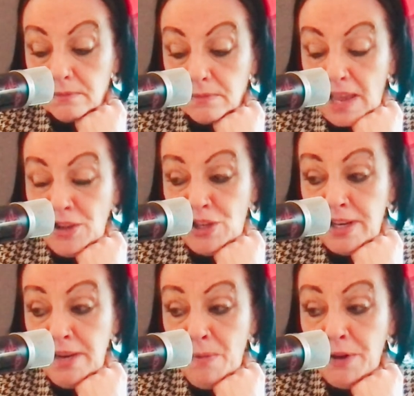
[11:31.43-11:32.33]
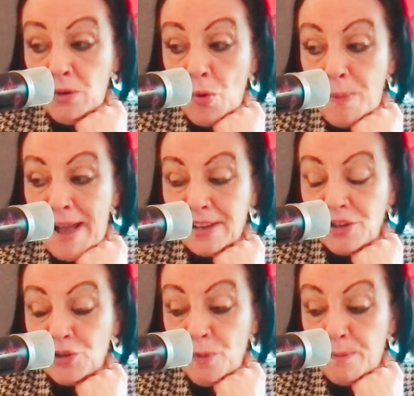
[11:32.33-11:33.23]
And she didn't want to go back
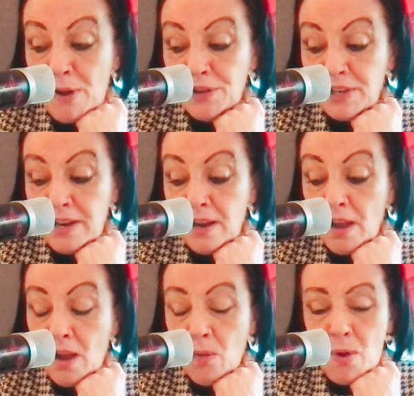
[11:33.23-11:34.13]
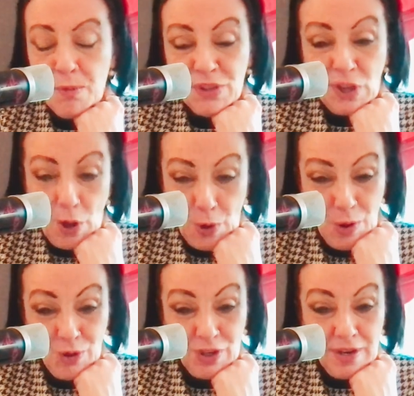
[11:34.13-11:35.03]
into a body what was
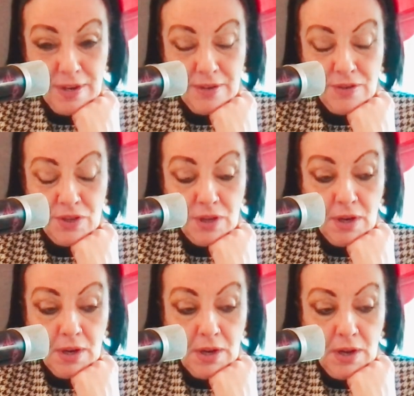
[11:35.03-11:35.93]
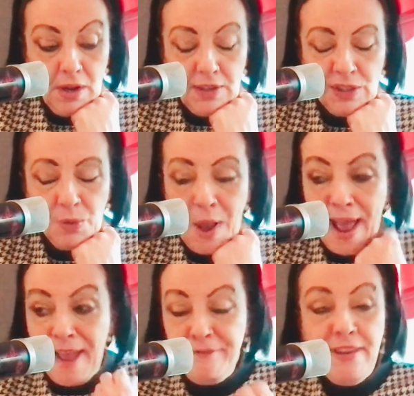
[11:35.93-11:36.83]
hurting and so
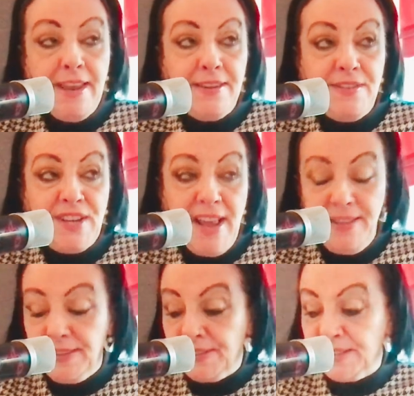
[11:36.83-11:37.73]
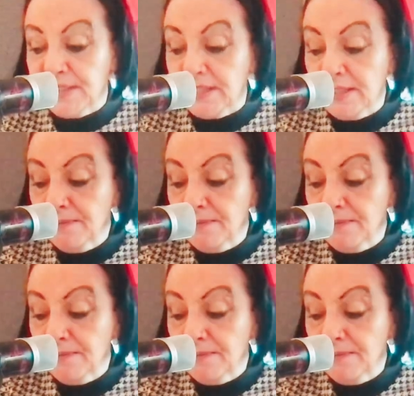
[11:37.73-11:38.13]
heavy and dense.